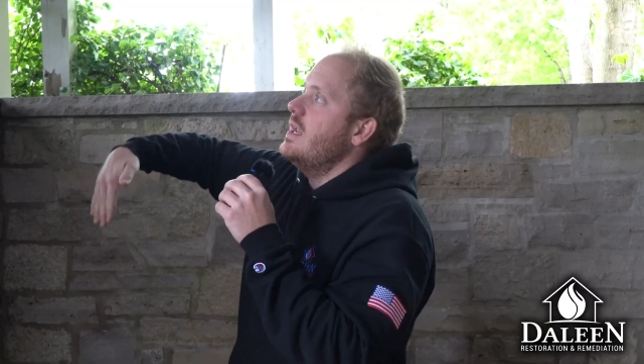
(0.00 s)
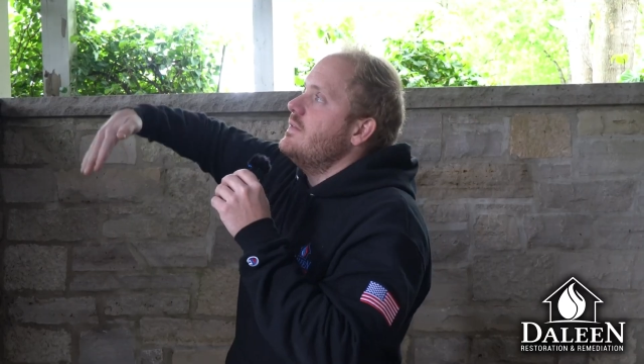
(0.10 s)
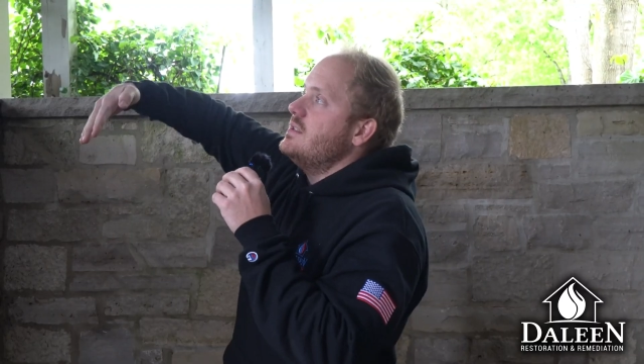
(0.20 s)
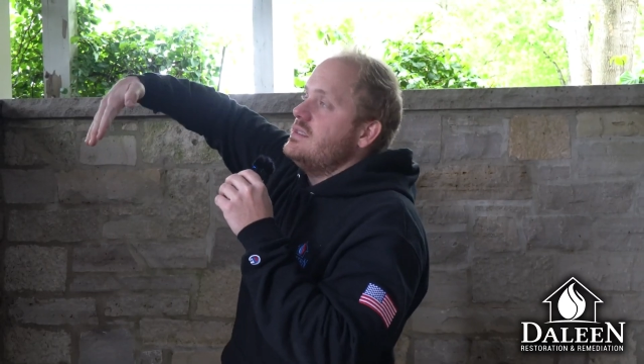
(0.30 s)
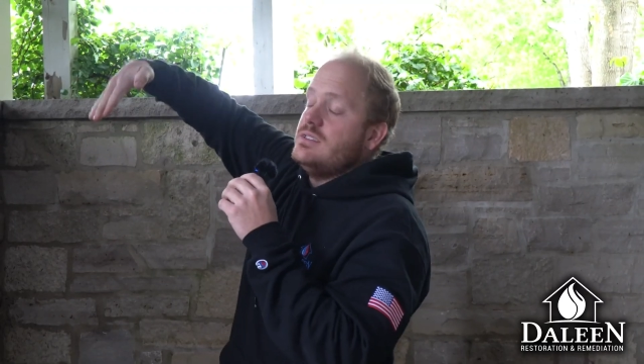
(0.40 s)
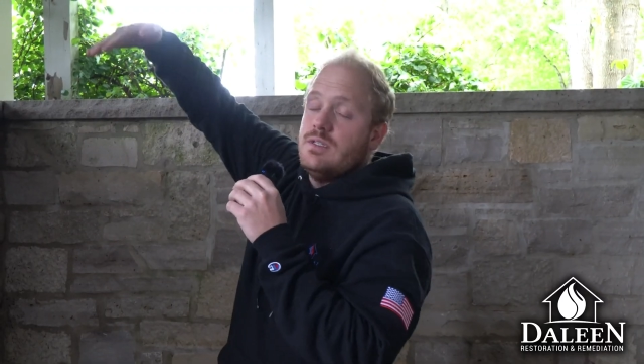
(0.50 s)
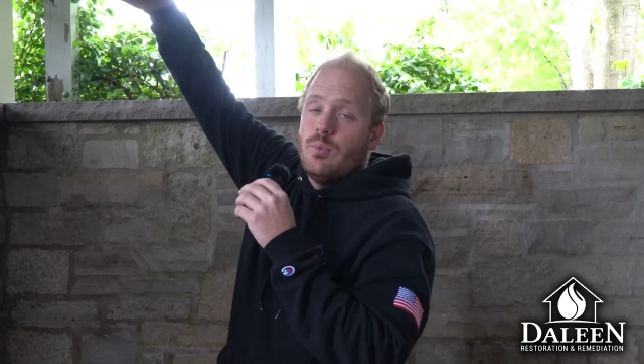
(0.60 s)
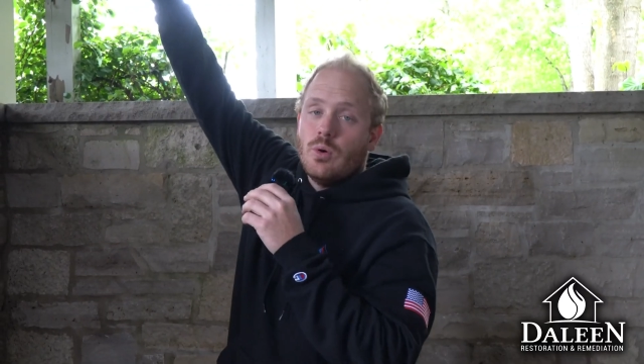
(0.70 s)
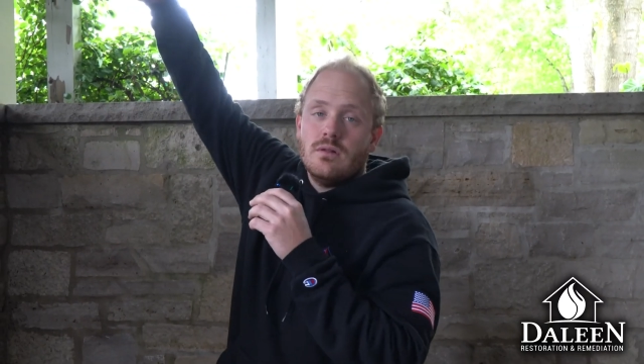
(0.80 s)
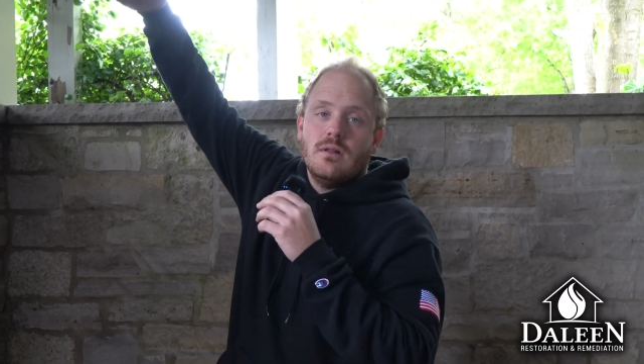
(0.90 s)
to have to
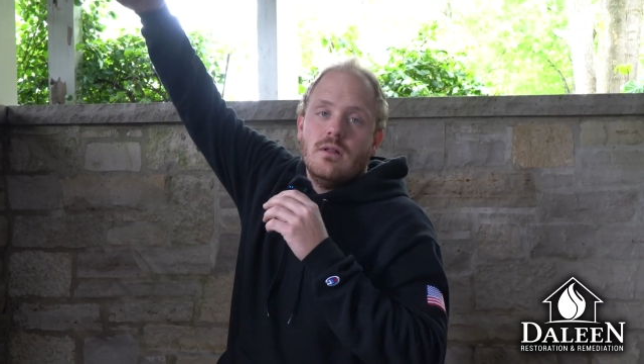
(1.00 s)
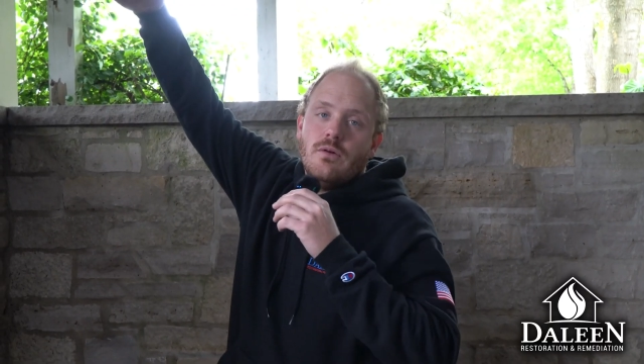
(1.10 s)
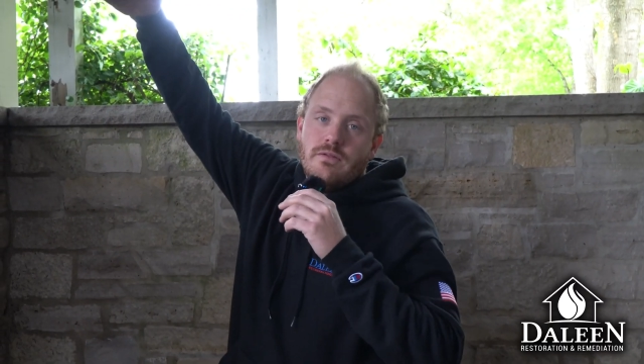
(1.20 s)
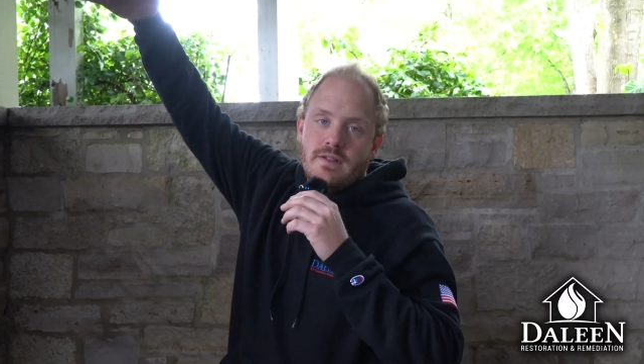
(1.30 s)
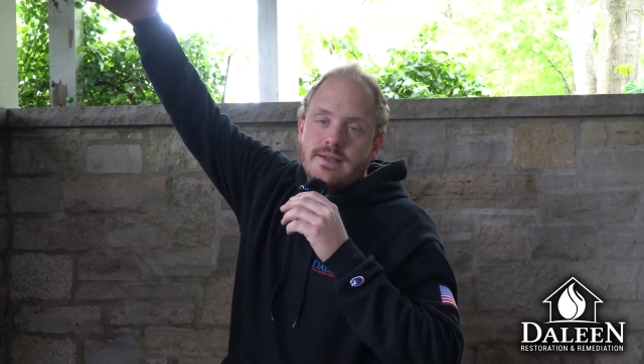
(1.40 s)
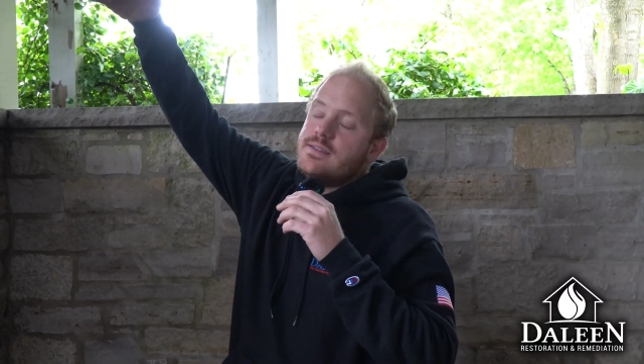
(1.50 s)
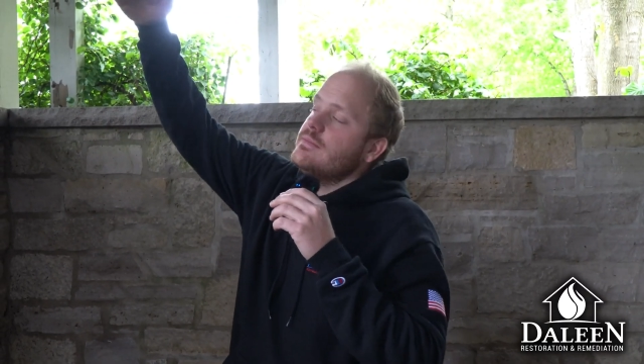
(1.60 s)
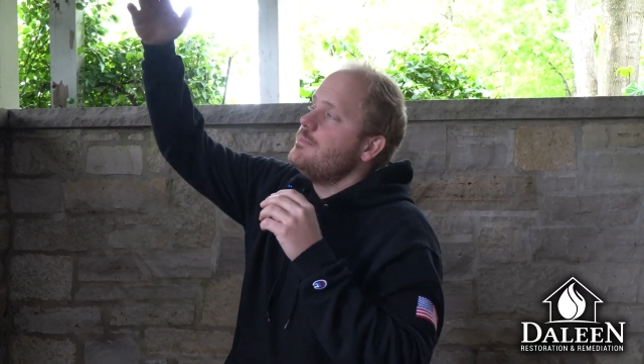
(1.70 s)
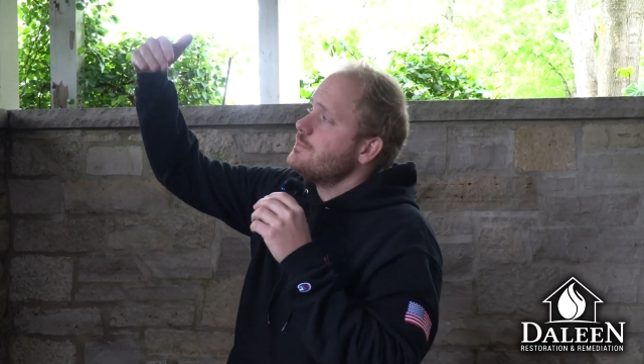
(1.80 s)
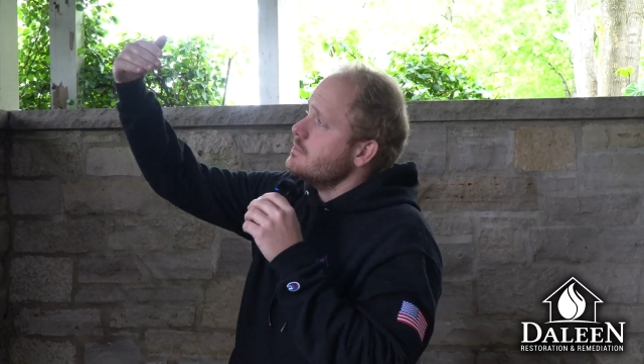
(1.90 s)
support the load of this
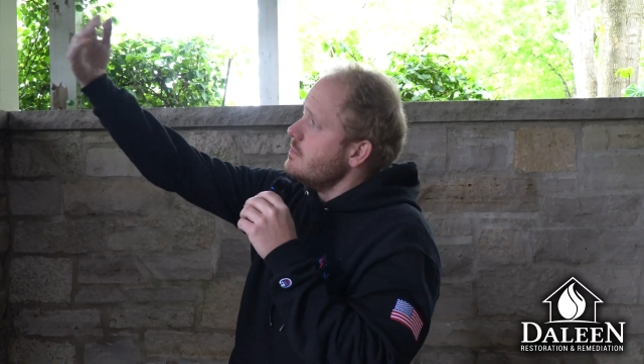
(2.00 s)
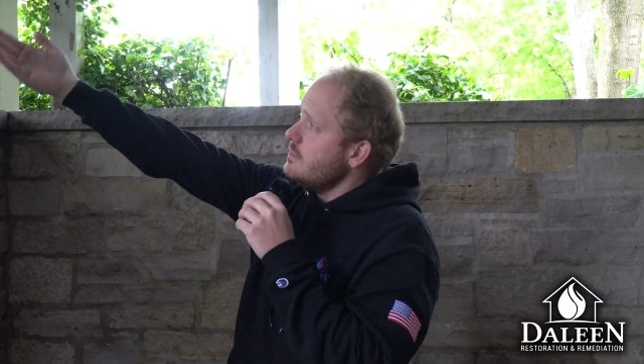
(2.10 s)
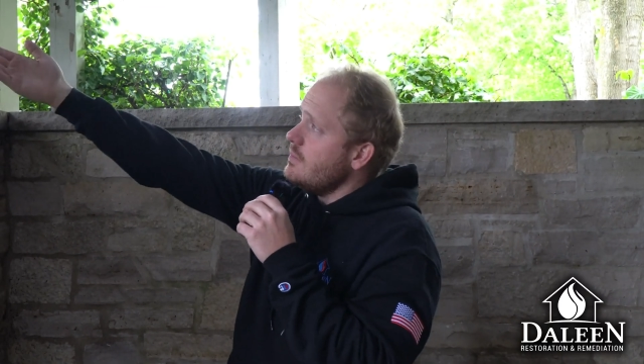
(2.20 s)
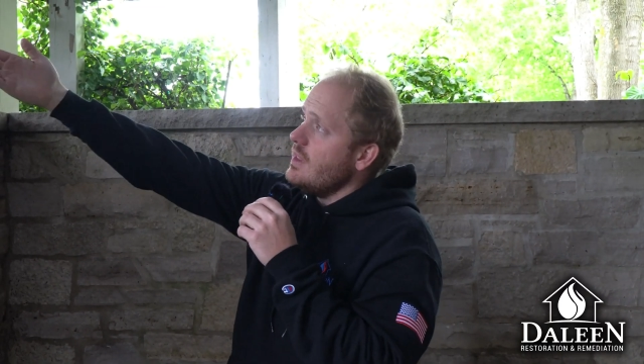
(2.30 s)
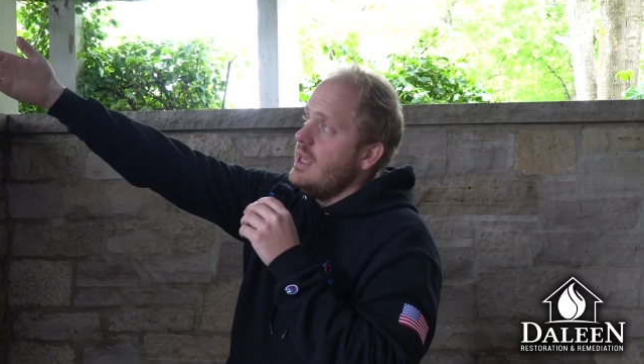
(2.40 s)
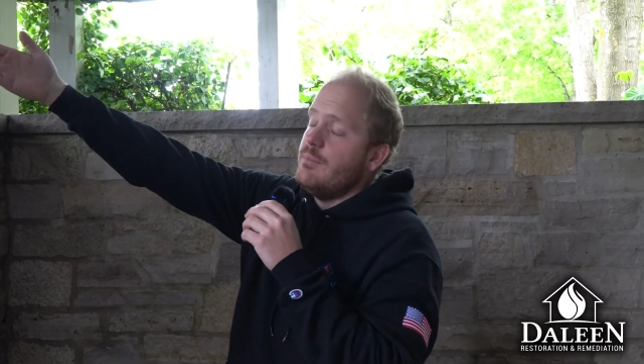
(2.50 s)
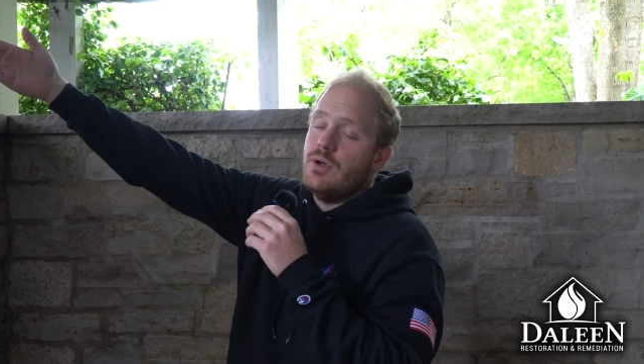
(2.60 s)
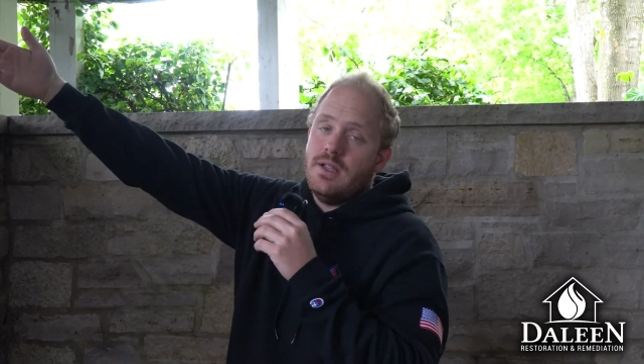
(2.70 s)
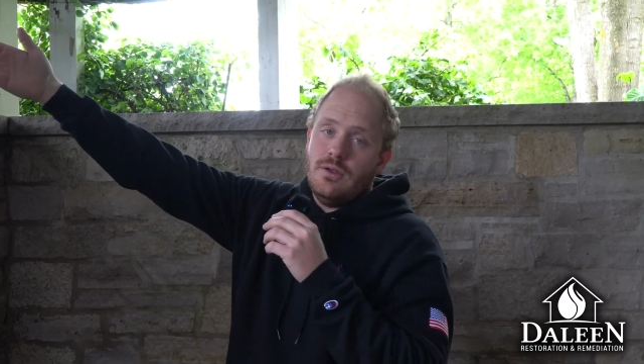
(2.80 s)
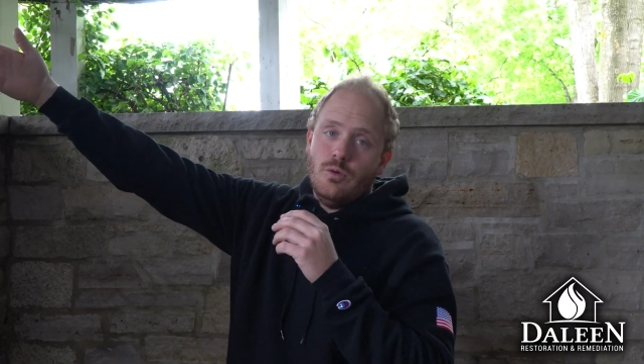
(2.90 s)
and
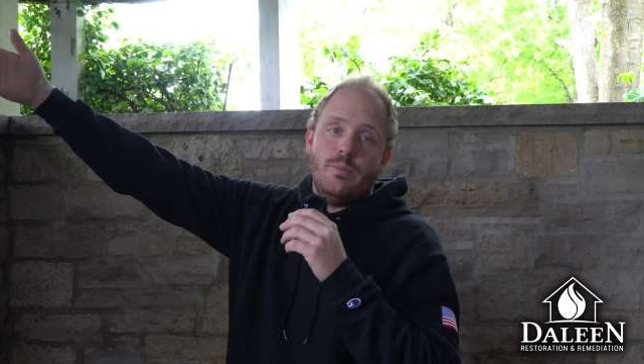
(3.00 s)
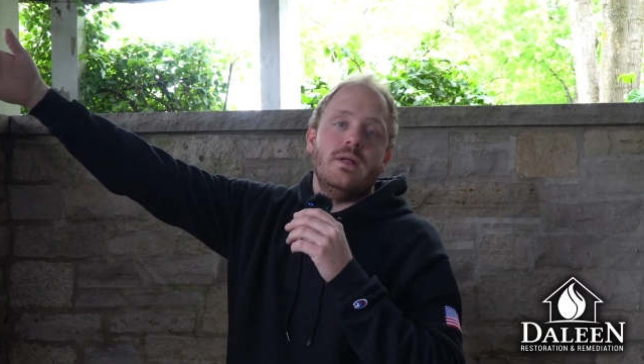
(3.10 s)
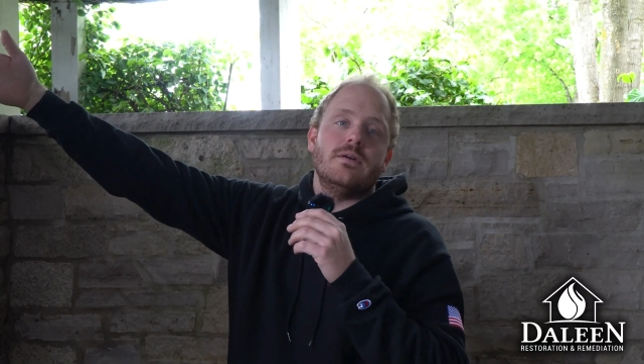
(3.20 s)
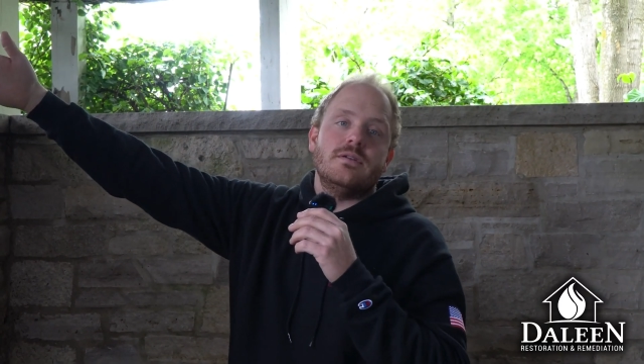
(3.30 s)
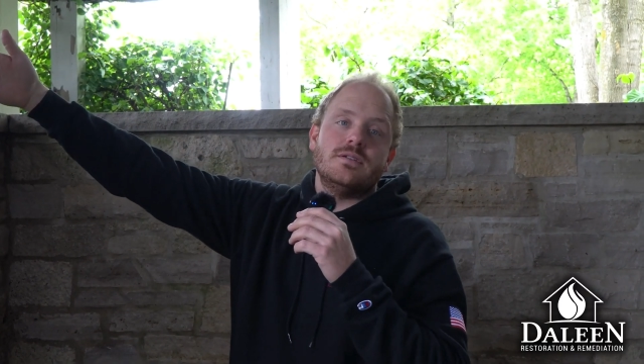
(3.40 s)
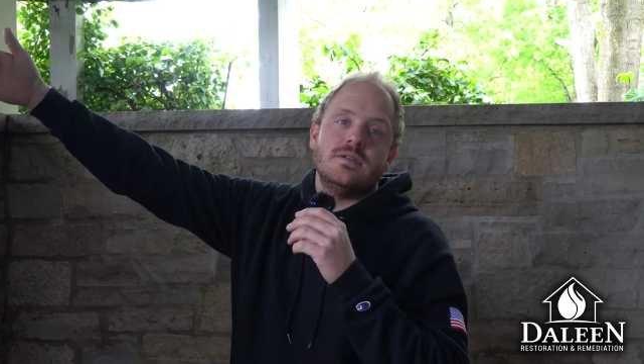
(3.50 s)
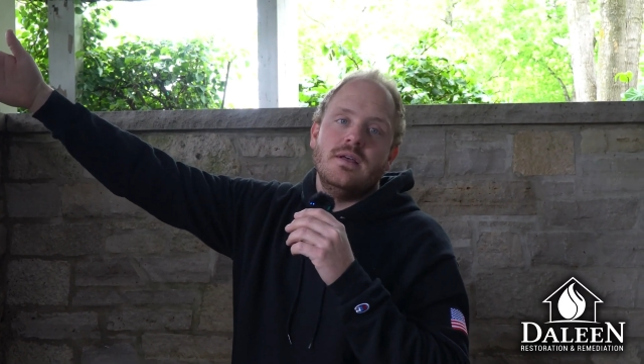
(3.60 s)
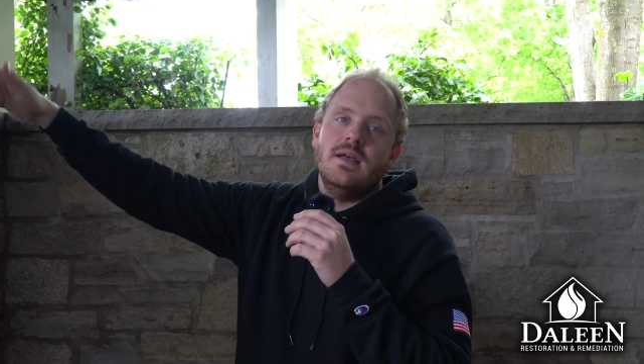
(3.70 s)
put in new pillars.